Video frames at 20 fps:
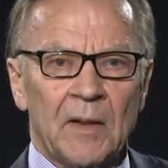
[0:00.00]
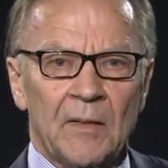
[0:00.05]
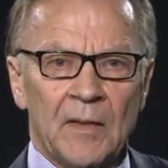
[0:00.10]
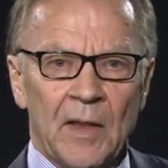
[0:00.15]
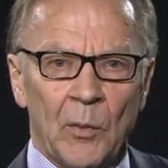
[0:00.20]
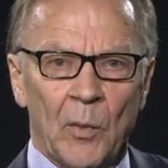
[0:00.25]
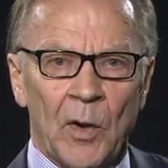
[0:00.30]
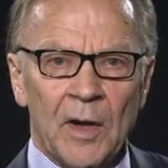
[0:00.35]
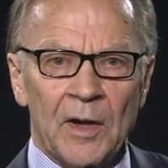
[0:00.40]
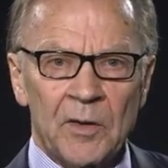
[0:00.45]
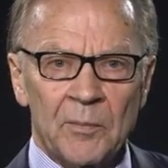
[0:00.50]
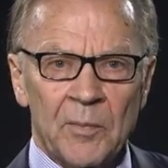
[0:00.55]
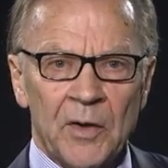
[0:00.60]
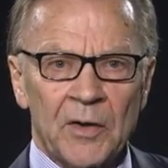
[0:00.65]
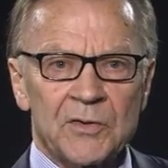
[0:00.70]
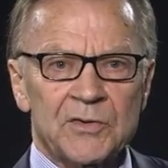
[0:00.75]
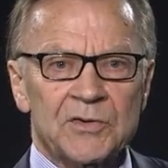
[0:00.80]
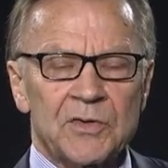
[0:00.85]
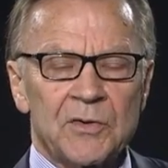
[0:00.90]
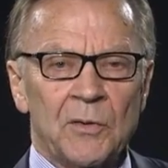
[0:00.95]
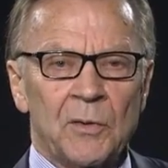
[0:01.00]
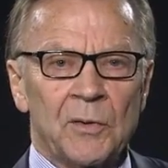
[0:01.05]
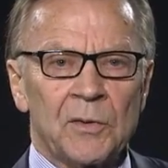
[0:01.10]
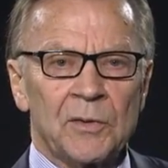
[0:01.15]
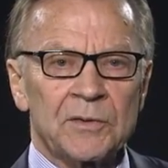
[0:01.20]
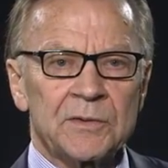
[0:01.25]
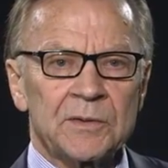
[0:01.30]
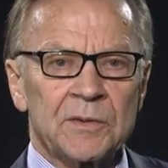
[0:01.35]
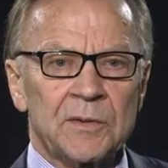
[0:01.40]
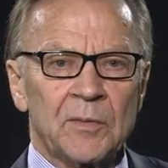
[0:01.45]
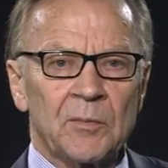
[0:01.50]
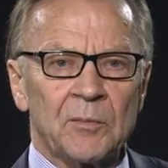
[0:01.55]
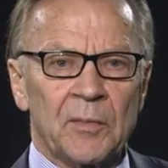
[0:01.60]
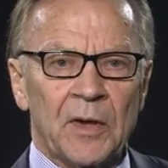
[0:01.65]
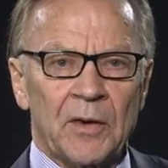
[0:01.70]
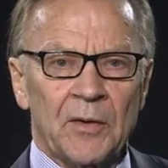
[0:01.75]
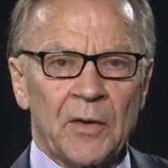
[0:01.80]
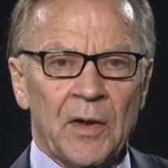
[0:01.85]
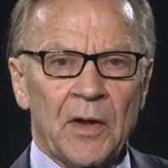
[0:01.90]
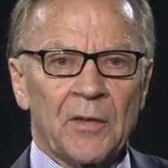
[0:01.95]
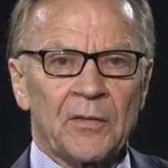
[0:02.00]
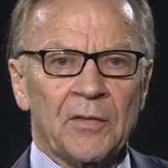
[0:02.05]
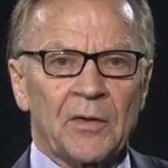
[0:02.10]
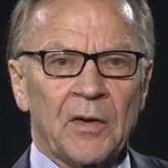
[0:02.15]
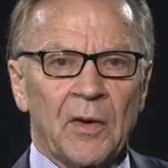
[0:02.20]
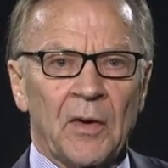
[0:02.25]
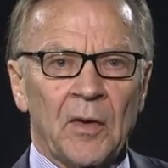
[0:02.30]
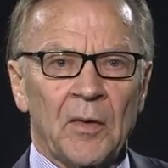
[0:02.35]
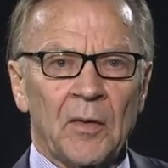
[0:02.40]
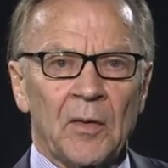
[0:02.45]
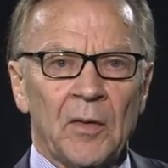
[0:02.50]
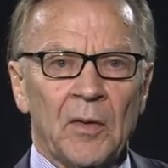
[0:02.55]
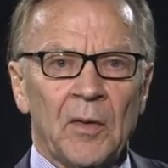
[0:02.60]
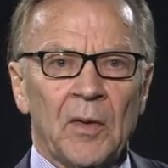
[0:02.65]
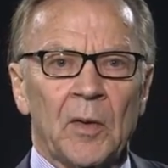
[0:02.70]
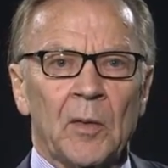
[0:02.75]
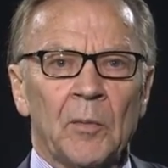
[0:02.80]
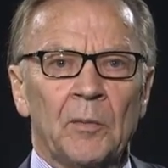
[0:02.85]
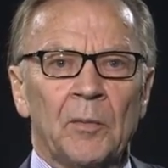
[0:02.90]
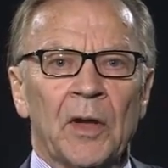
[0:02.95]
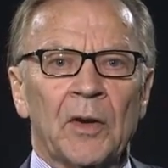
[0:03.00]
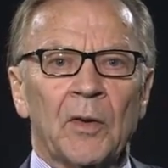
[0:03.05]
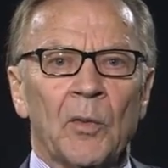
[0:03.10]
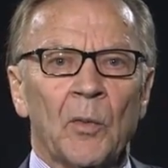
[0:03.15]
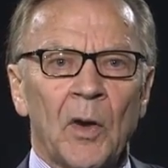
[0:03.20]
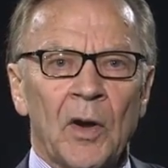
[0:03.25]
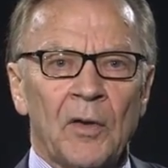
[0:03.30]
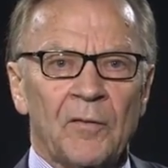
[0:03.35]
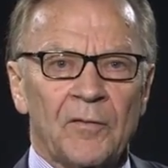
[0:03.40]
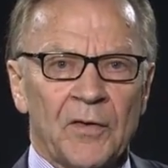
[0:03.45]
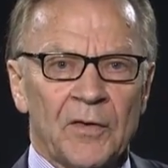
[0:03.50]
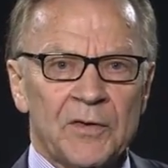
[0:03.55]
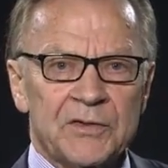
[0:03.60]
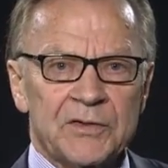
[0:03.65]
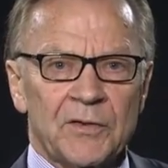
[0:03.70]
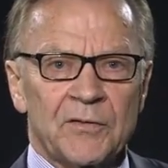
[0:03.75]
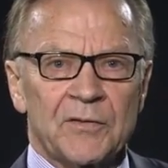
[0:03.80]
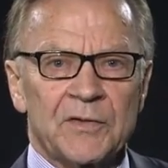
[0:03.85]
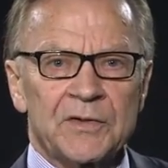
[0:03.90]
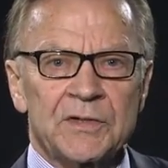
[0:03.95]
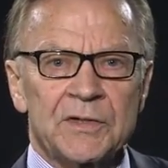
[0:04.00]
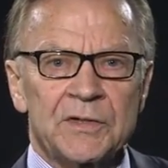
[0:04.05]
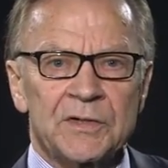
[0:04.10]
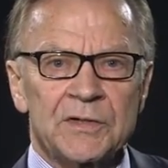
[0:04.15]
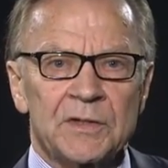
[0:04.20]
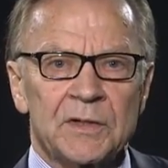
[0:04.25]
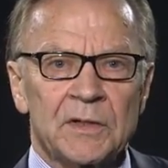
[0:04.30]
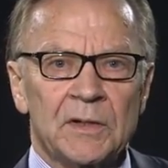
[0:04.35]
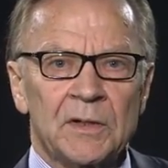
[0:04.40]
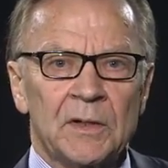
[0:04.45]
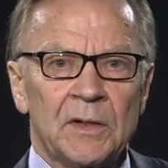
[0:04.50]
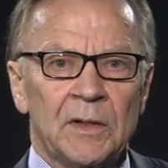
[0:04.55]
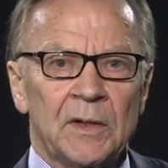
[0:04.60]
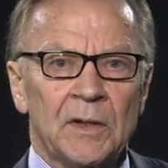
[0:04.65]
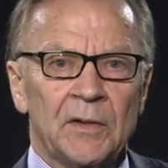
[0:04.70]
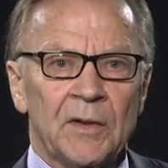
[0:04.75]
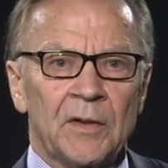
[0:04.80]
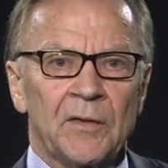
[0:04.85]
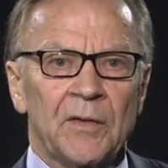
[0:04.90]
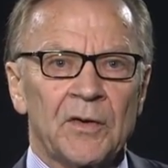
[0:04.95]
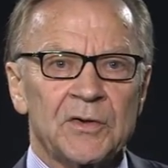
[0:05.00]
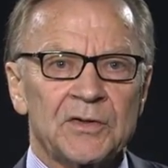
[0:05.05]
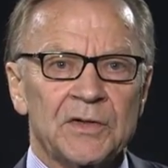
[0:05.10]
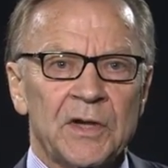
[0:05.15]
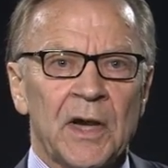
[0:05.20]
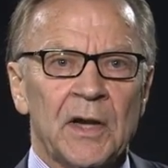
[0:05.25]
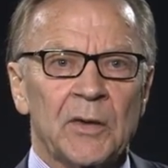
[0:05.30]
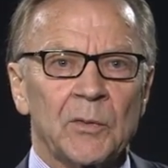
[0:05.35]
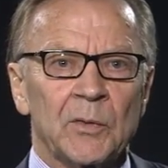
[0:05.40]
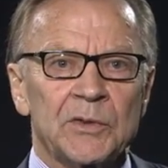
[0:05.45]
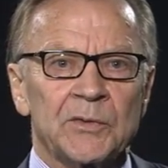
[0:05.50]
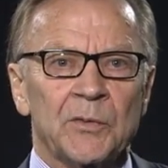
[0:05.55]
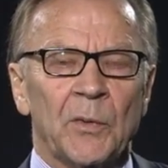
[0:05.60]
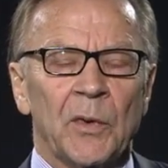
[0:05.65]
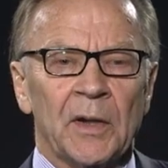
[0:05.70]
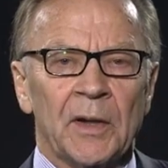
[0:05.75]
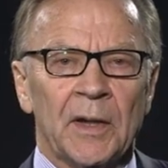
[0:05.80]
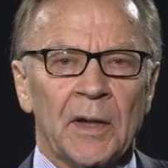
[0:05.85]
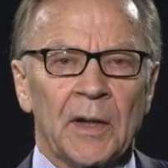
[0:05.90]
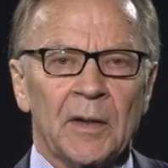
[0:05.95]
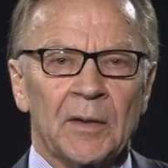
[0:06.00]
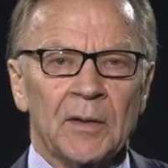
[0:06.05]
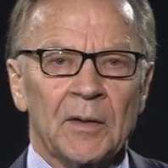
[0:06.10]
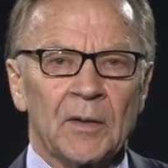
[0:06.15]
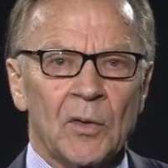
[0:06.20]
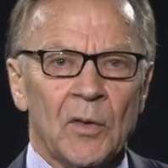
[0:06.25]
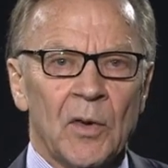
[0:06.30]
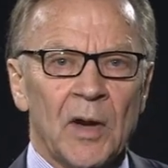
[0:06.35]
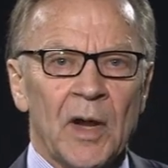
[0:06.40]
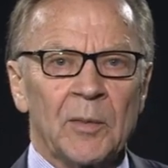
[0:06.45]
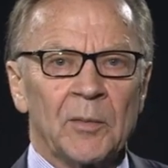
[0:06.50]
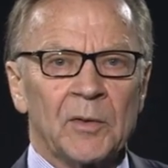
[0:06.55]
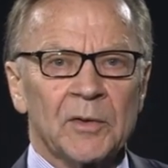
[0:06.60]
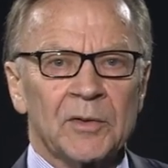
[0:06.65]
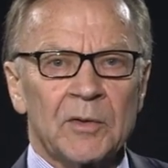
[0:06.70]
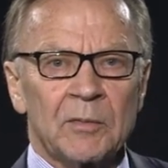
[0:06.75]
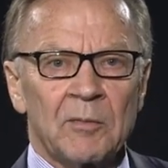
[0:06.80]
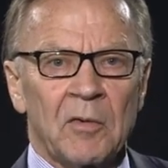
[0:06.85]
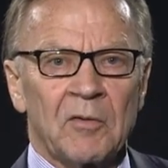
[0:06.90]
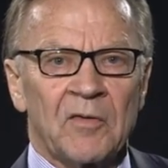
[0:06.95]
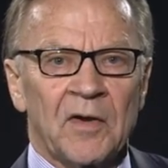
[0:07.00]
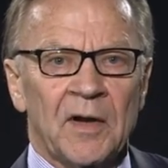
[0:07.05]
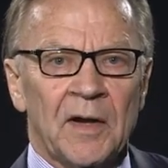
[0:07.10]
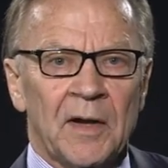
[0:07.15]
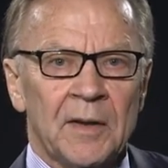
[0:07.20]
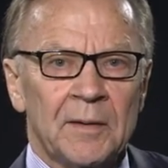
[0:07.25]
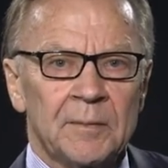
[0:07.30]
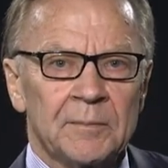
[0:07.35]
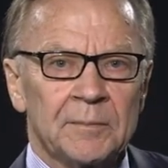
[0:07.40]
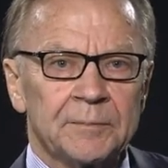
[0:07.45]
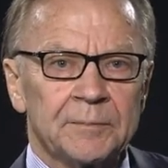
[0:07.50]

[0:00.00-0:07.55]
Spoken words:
They wanted better schools, better health care, better welfare services than their state was willing or able to provide.